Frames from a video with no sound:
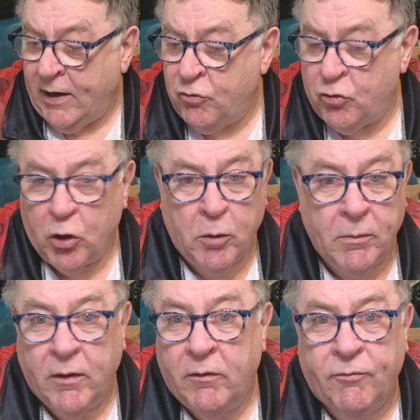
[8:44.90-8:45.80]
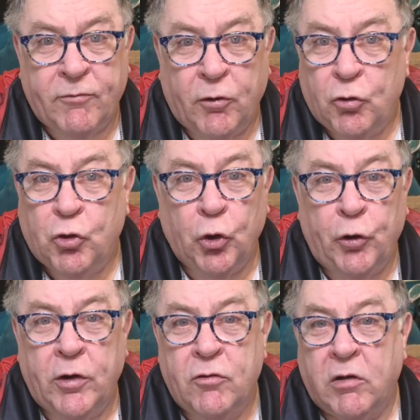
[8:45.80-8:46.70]
I assume they're as
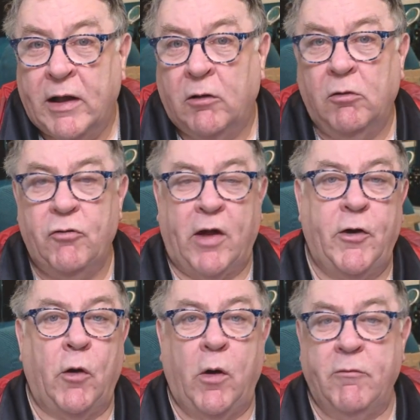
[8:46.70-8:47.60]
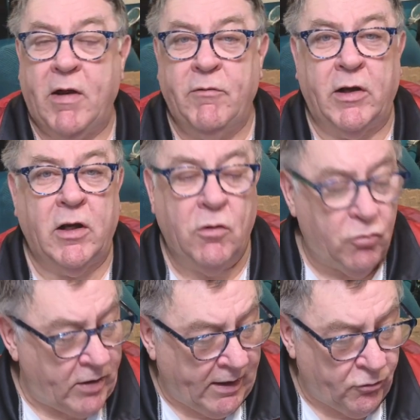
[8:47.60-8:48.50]
good as Lidl's. I don't know, I've never
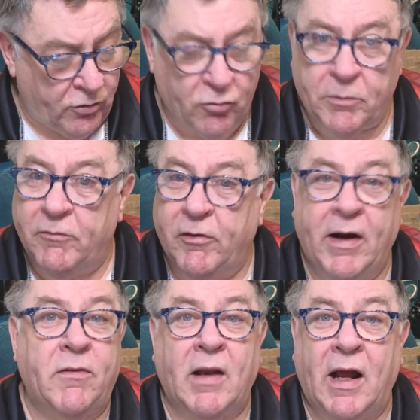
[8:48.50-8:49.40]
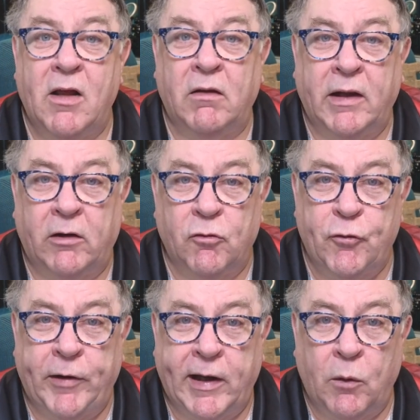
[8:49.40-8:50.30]
used Asda's, but if they're anything like
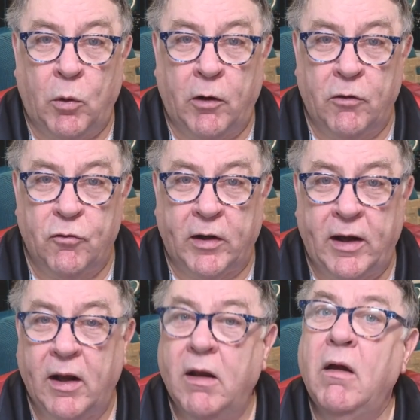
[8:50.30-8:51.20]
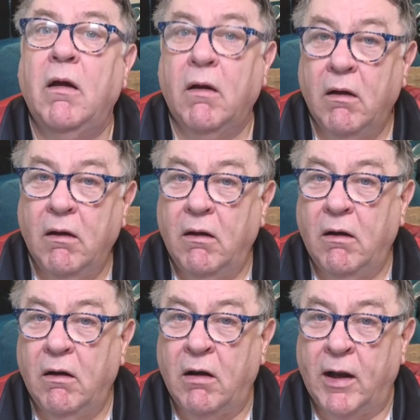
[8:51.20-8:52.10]
Lidl's 3-year warranty,
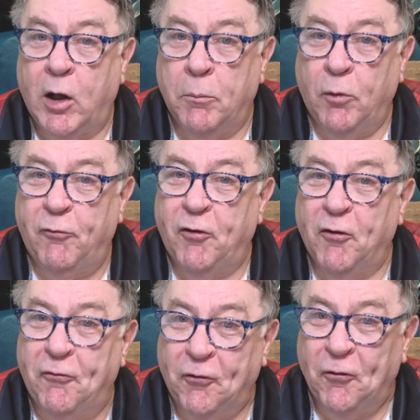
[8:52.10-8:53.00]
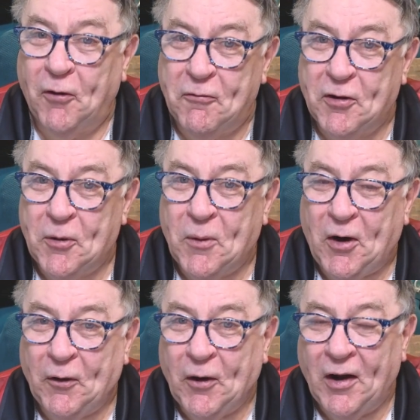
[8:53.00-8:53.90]
click above for a full review
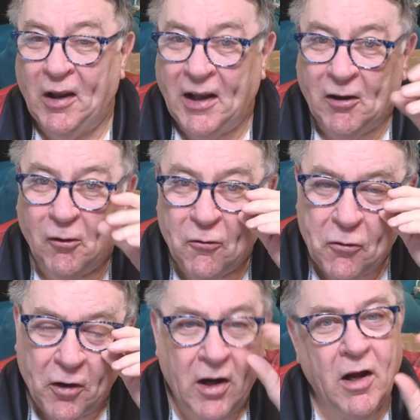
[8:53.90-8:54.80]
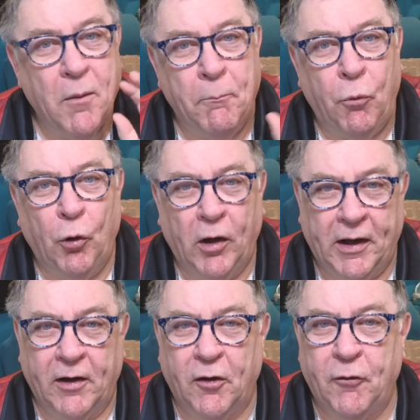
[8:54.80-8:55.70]
on Lidl's
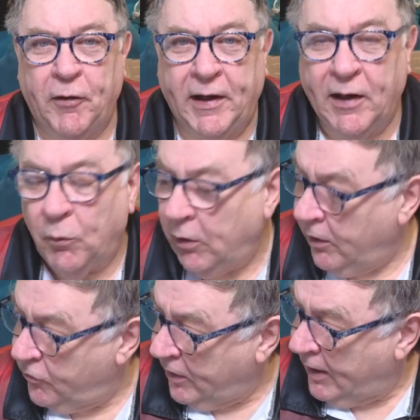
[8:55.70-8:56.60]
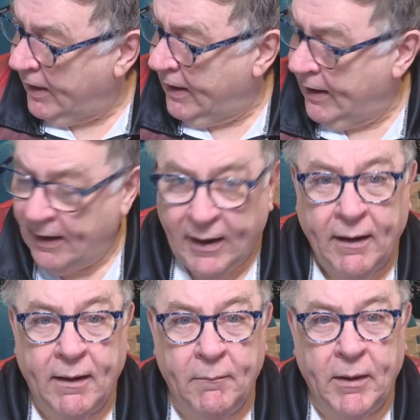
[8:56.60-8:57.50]
brilliant 3-year warranty.
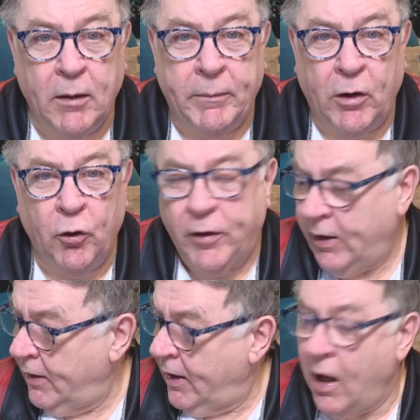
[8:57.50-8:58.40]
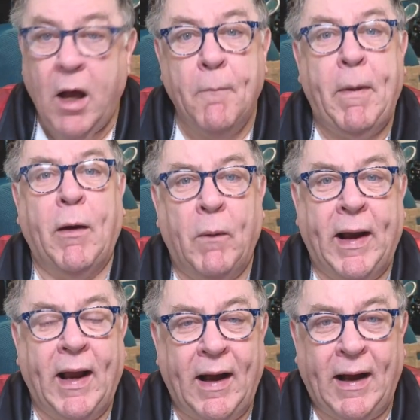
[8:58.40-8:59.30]
It'll be good. By the
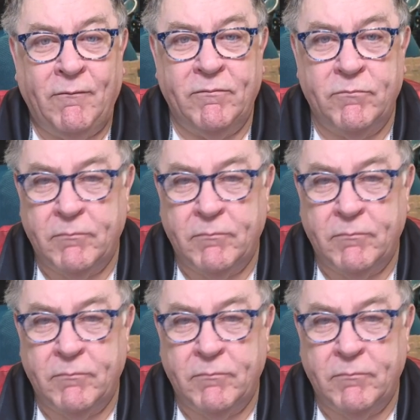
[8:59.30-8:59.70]
way, I